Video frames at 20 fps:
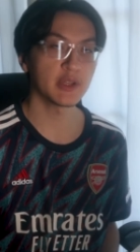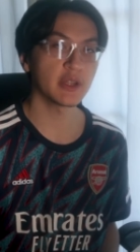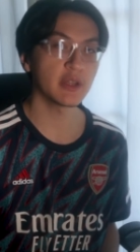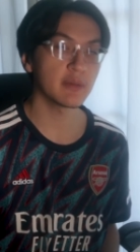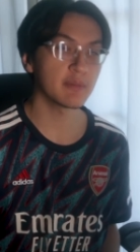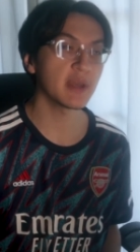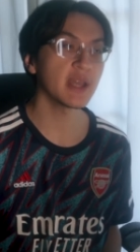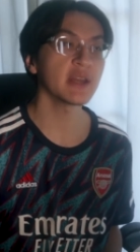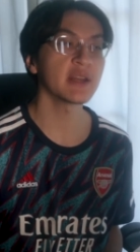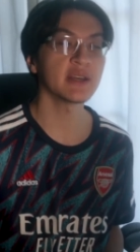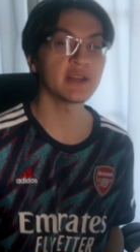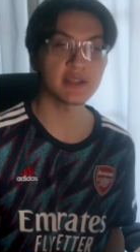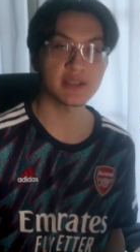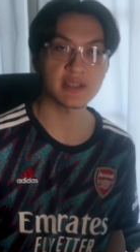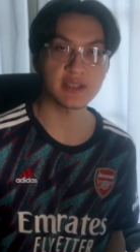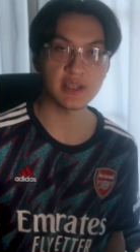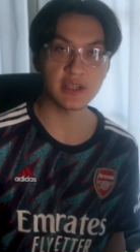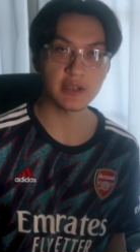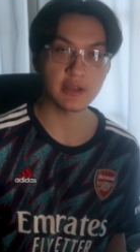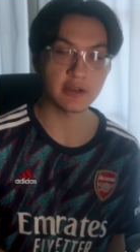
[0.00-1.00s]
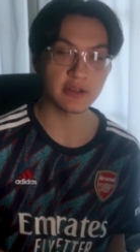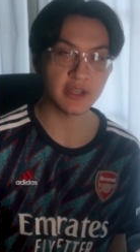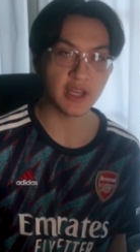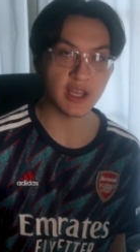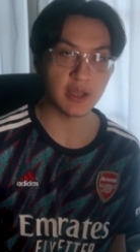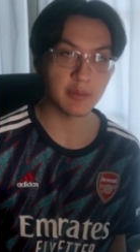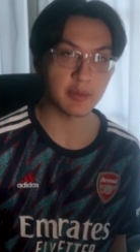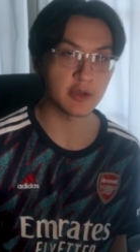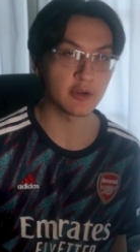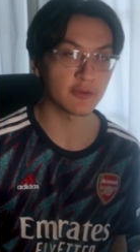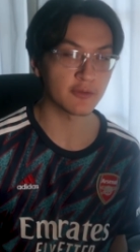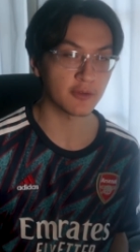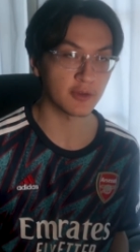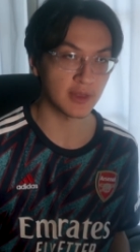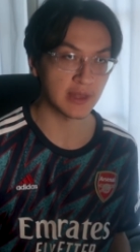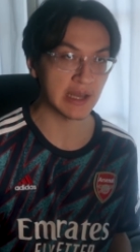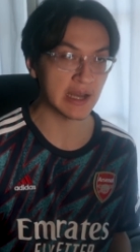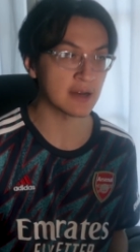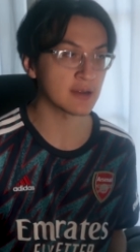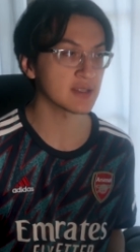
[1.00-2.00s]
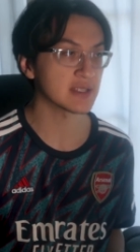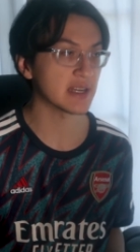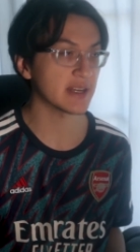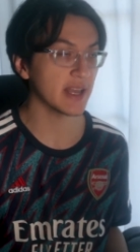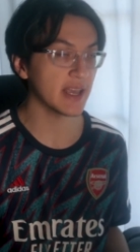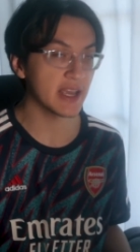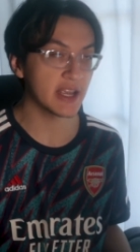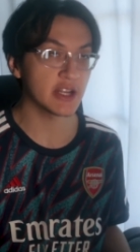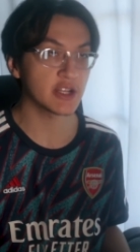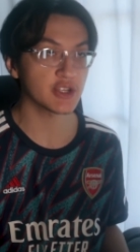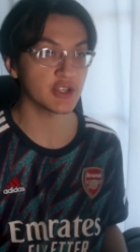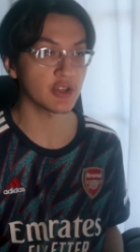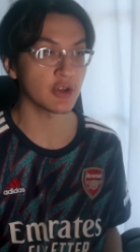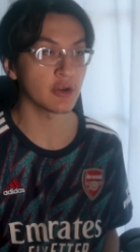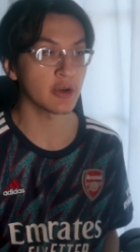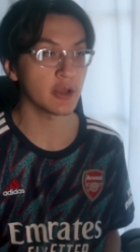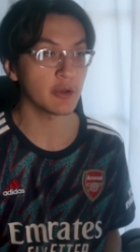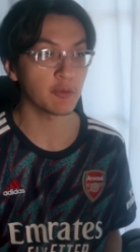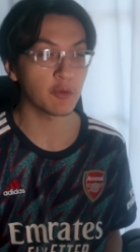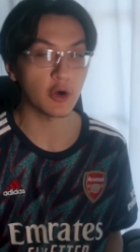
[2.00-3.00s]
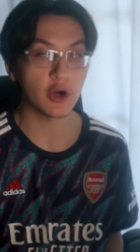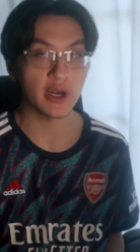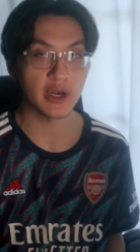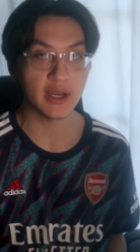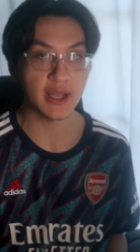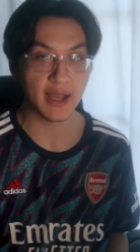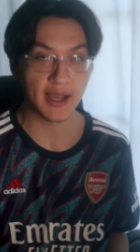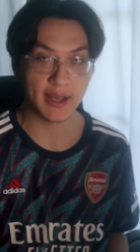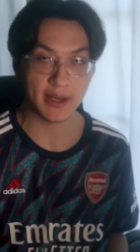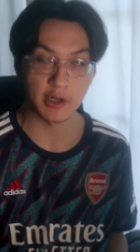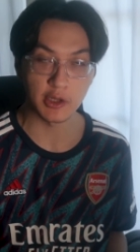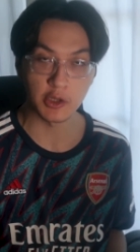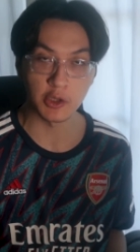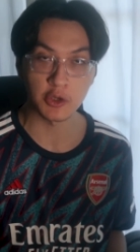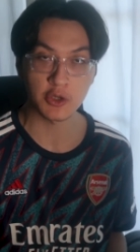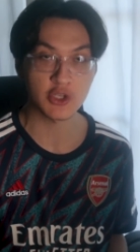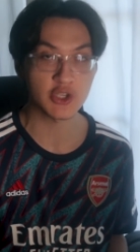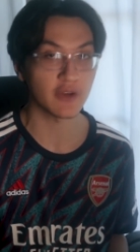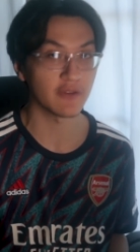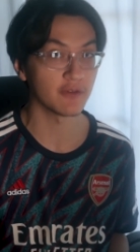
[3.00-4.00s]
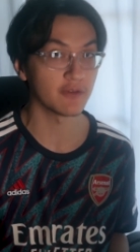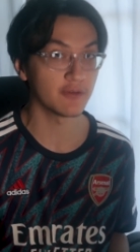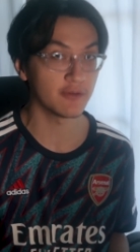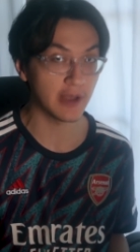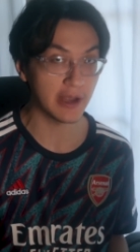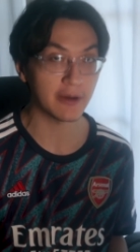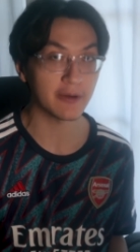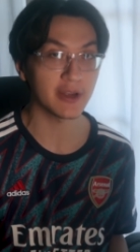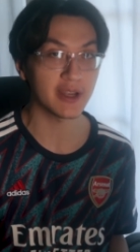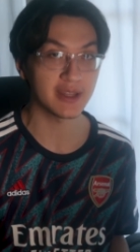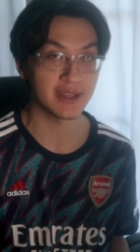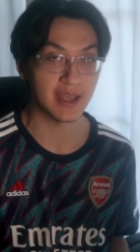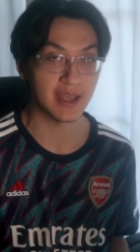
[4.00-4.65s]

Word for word: Billy made his senior debut for Laos at age 31 and looked very